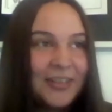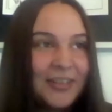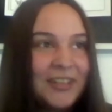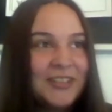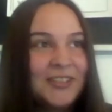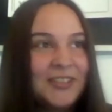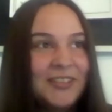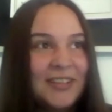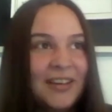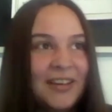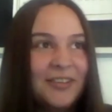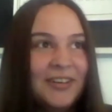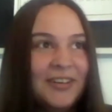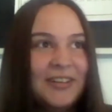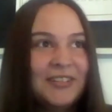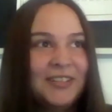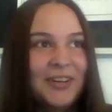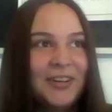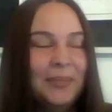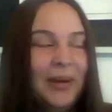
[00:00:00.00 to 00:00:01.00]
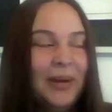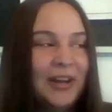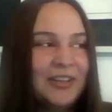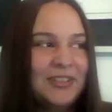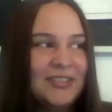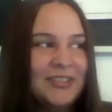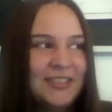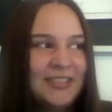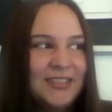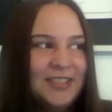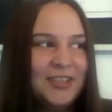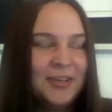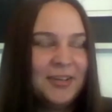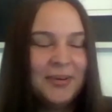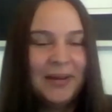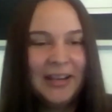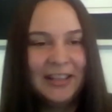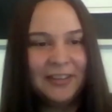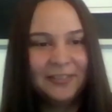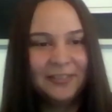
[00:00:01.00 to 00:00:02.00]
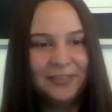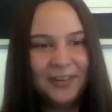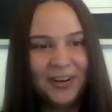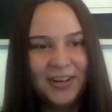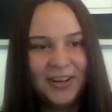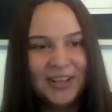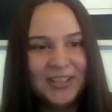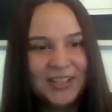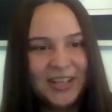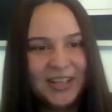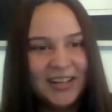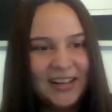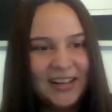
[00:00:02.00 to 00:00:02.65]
issues increase so much. She's chewing the furniture.